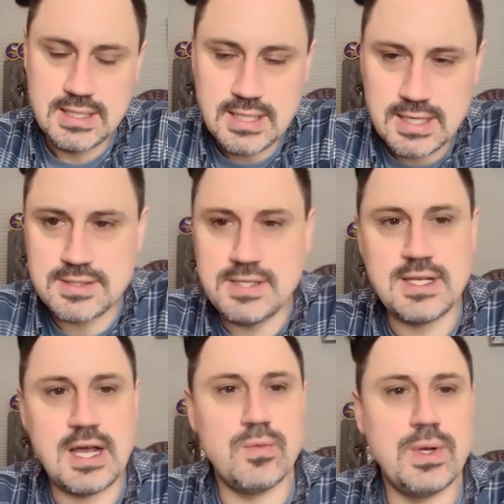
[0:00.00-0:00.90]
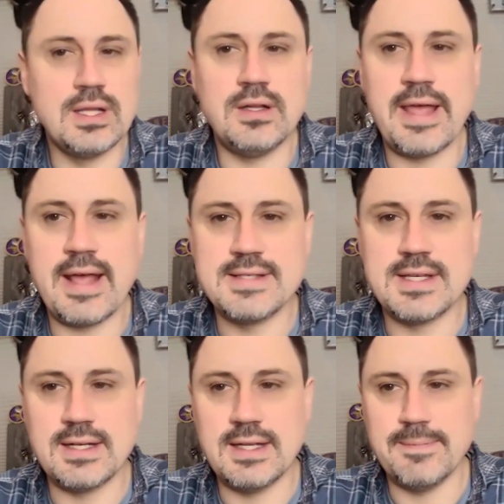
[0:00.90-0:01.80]
Yes, he's got wee little hands
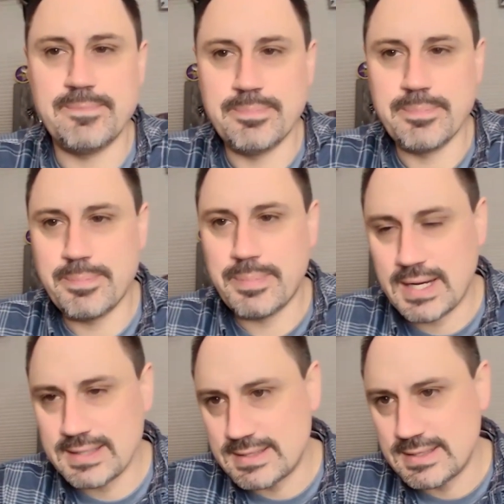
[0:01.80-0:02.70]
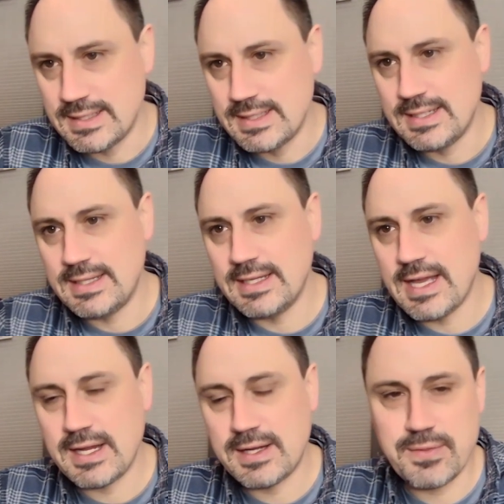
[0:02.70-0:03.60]
on him, but the
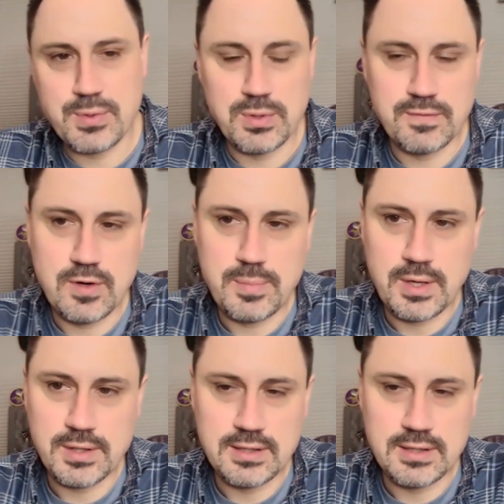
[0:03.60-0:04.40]
guy can throw the football.